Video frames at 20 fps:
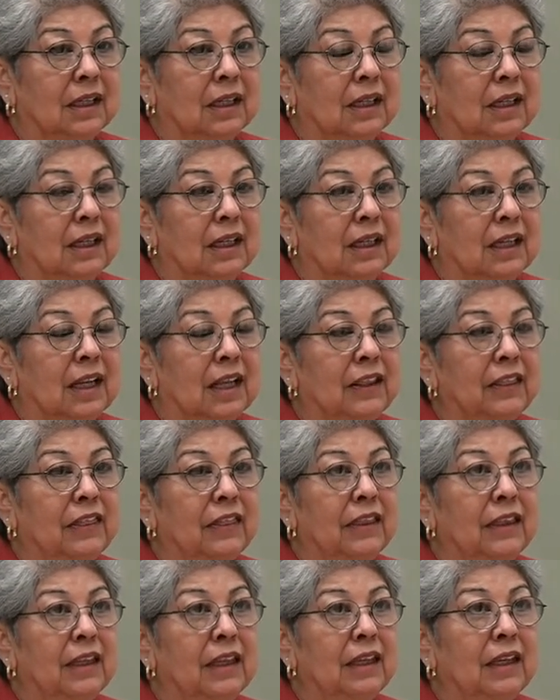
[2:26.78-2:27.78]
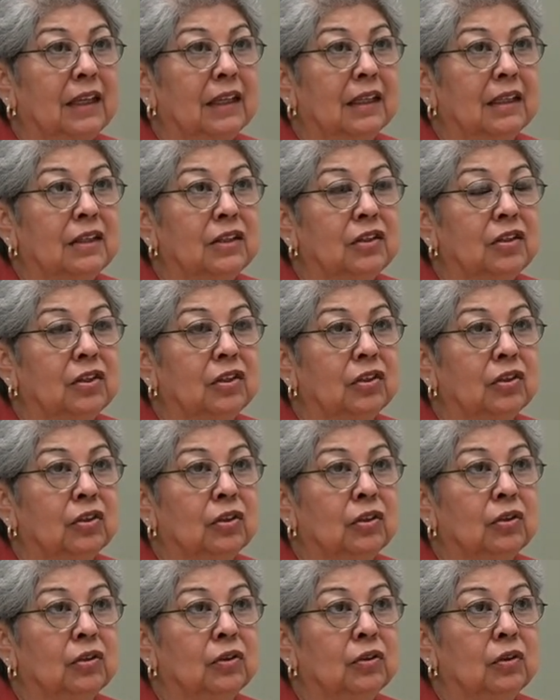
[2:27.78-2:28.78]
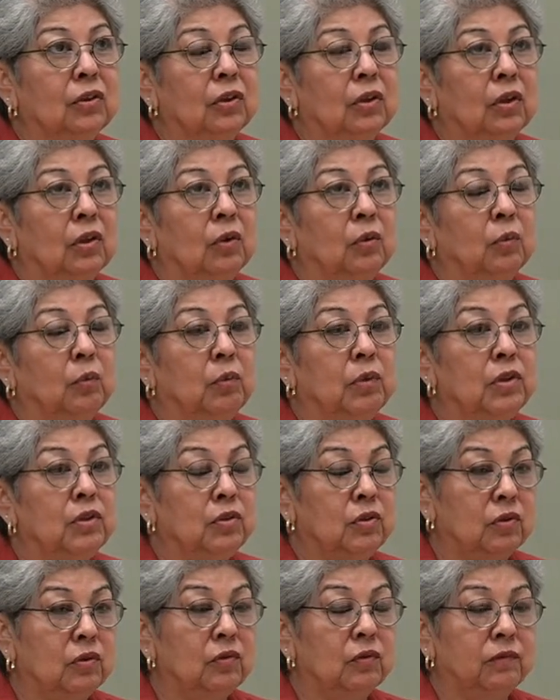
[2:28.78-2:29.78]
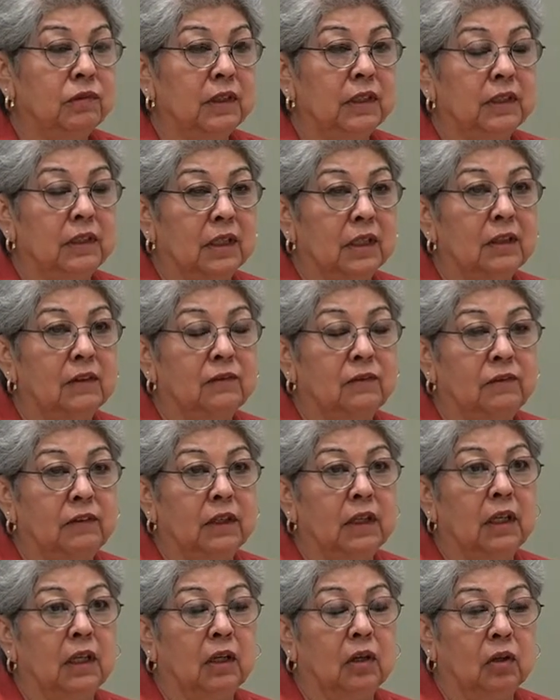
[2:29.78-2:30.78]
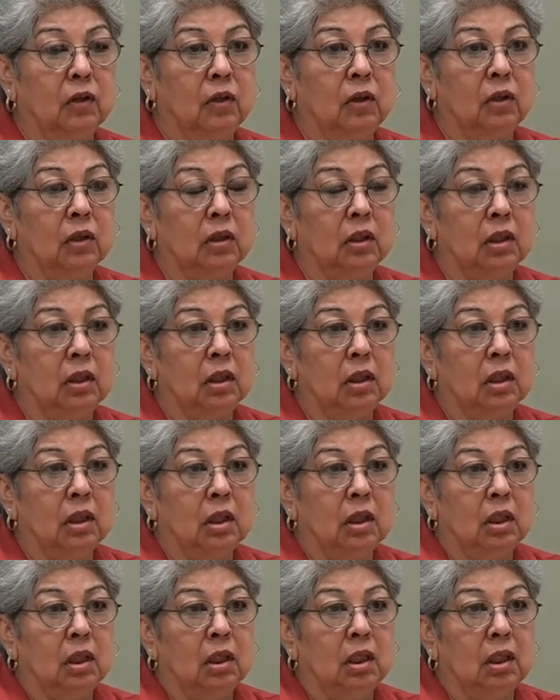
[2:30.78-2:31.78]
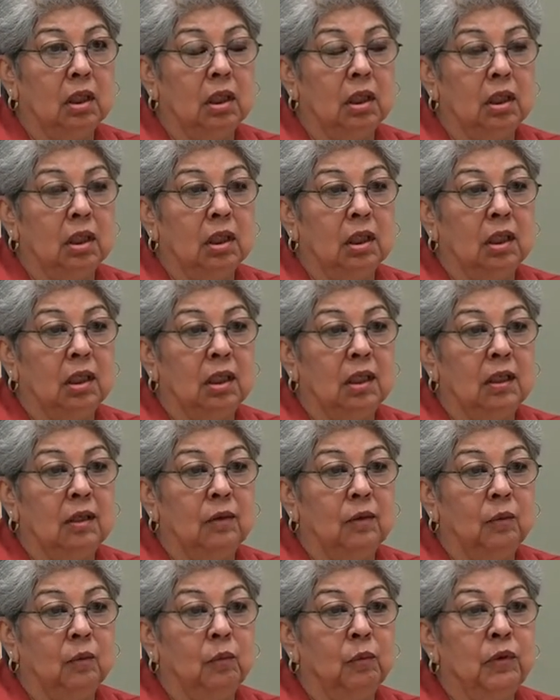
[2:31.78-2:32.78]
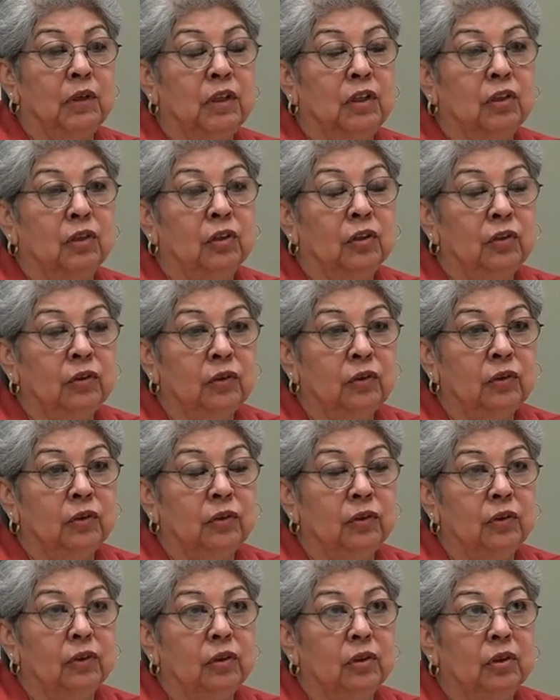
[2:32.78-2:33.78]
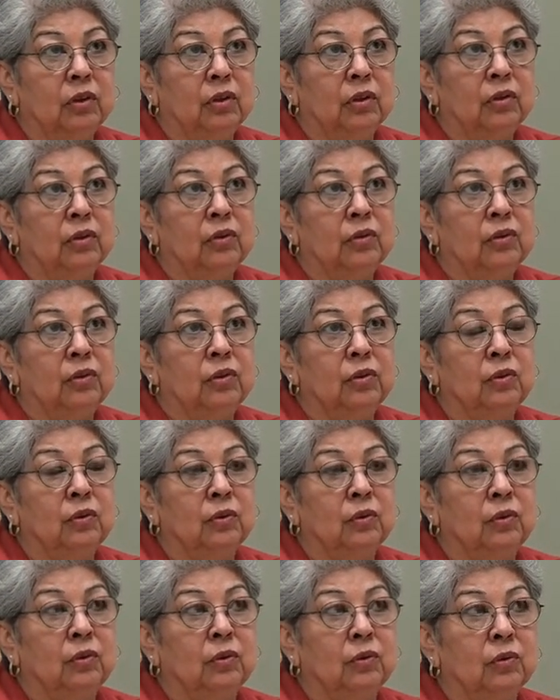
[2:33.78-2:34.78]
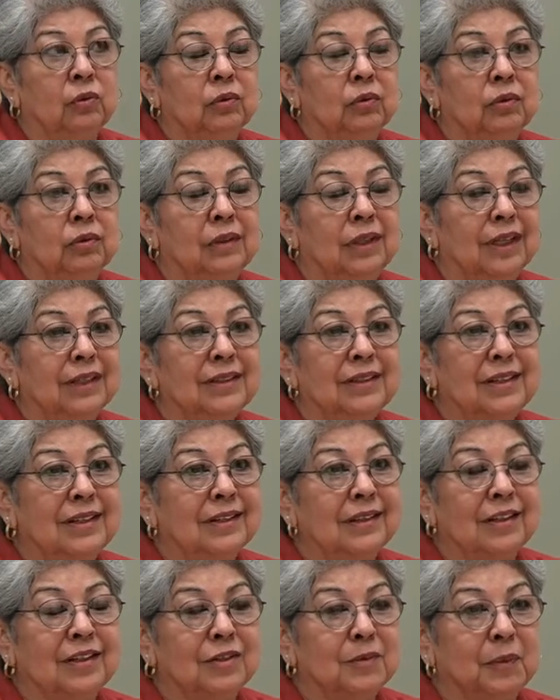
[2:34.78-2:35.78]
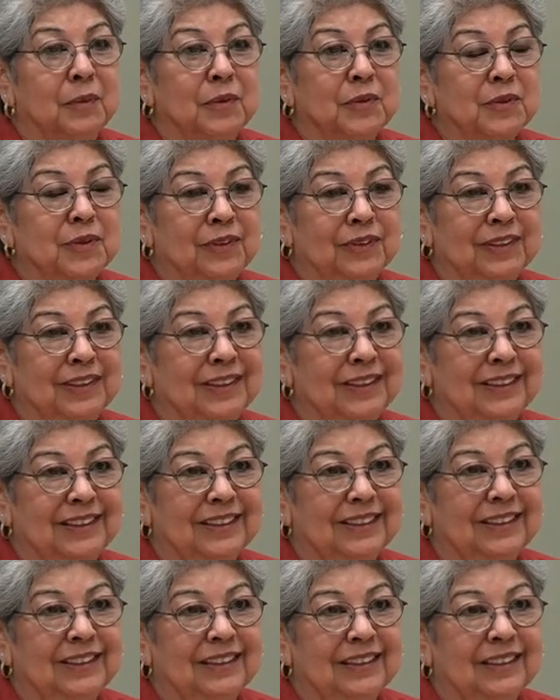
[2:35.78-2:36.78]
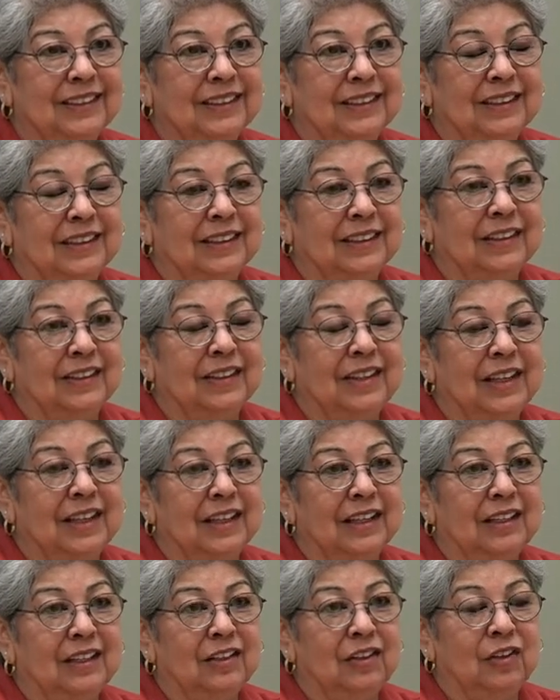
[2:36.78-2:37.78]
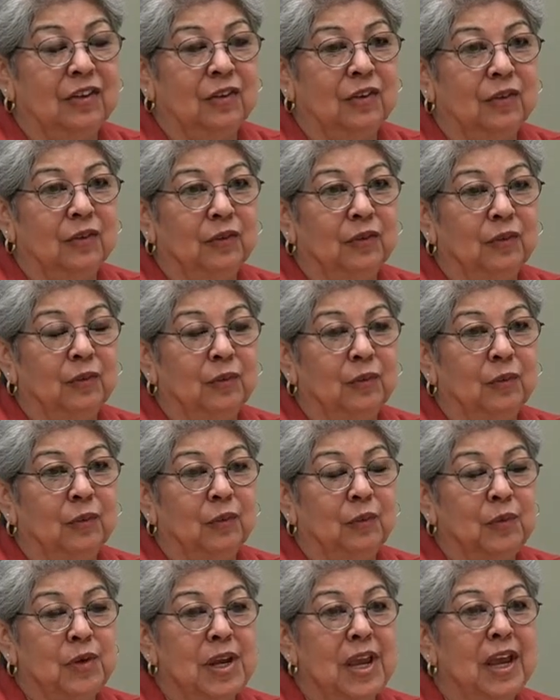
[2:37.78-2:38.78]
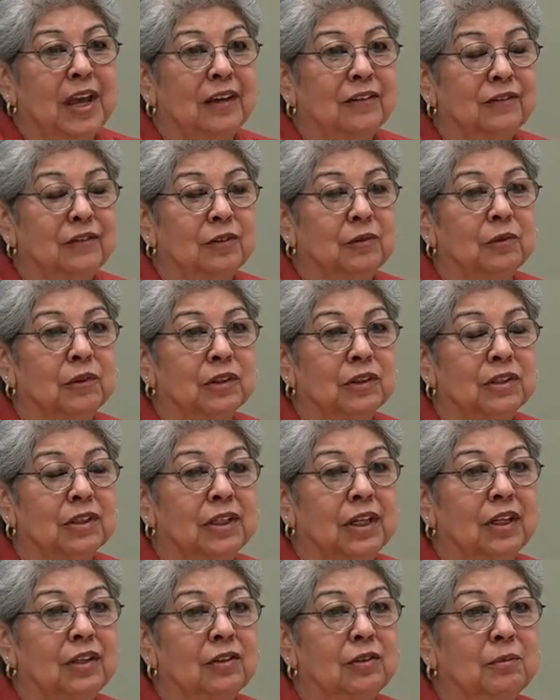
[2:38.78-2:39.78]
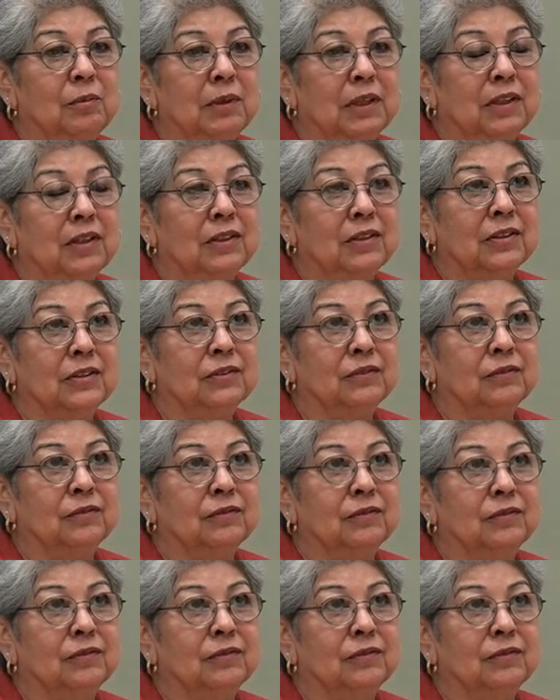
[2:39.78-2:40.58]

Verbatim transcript: And I think until we do find that vehicle and we learn to not take things personally. Mm -hmm. That, you know, we have to work together because